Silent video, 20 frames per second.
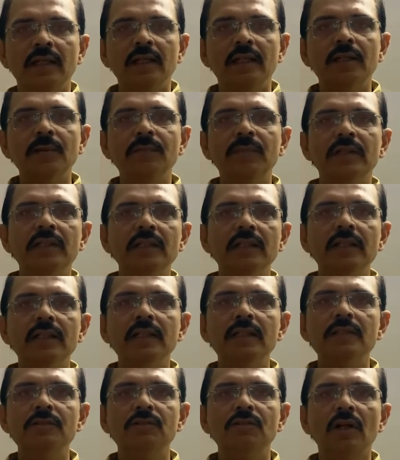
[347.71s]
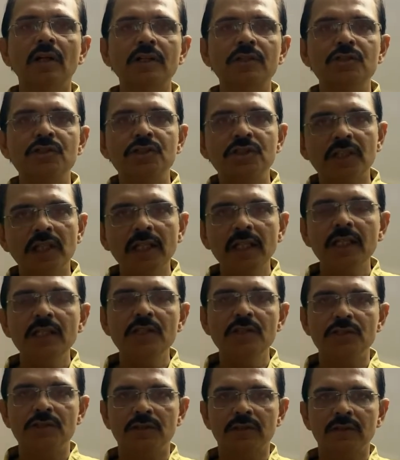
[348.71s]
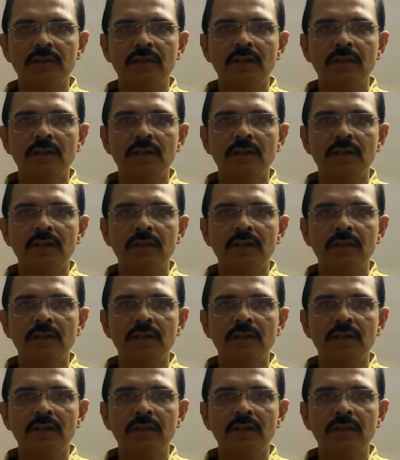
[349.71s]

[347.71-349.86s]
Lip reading: if DNA is not changed